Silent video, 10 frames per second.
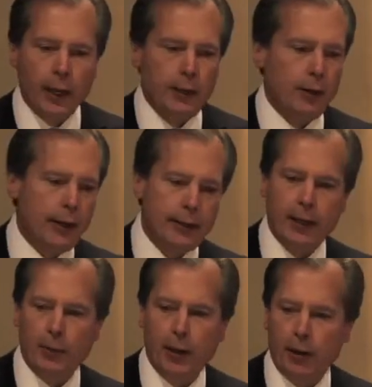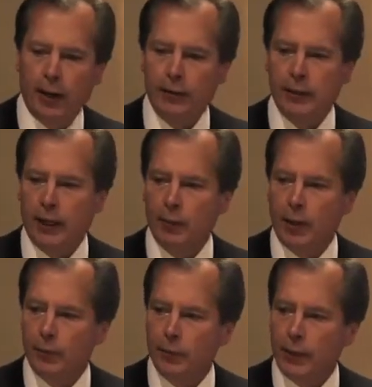You know, I keep hearing every time
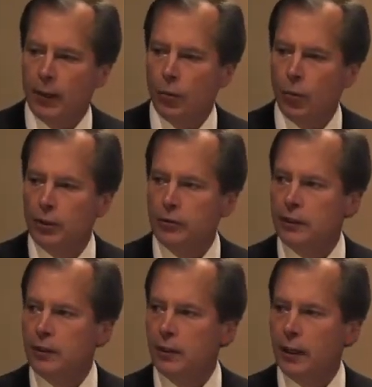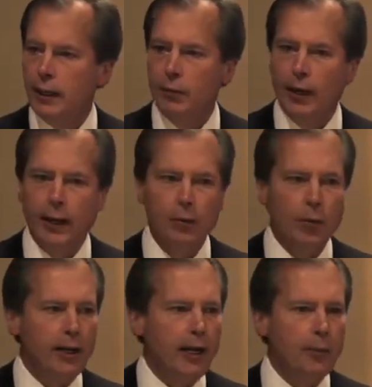I'm in Washington, and, I'm, and
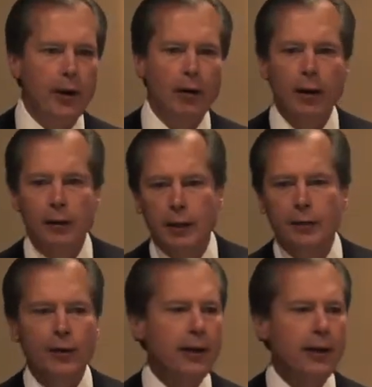we keep hearing the